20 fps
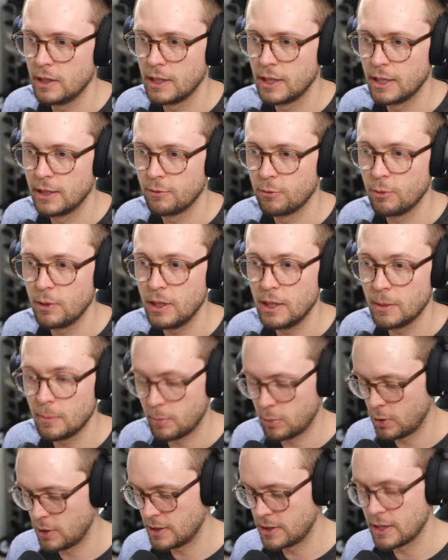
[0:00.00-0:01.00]
and if we
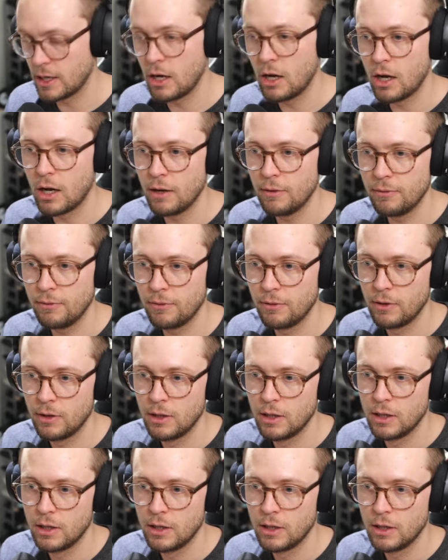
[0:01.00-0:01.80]
print off